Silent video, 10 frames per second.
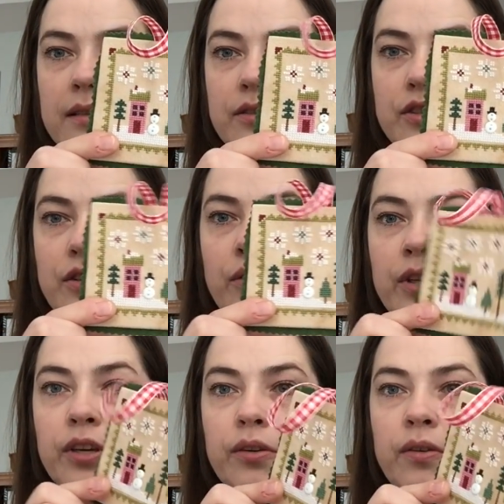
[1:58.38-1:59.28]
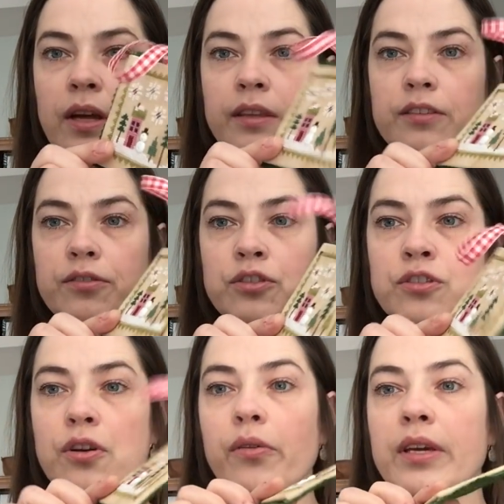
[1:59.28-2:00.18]
So cute, and these are
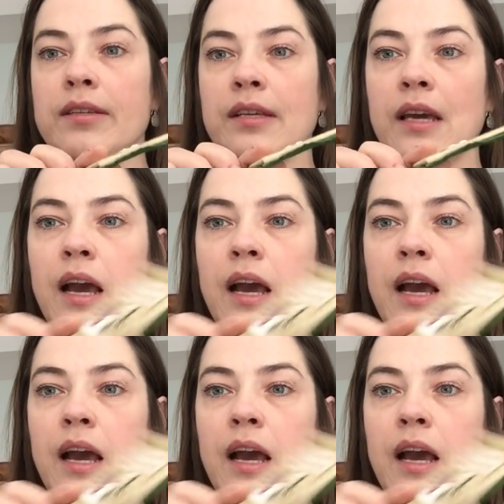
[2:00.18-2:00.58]
so easy.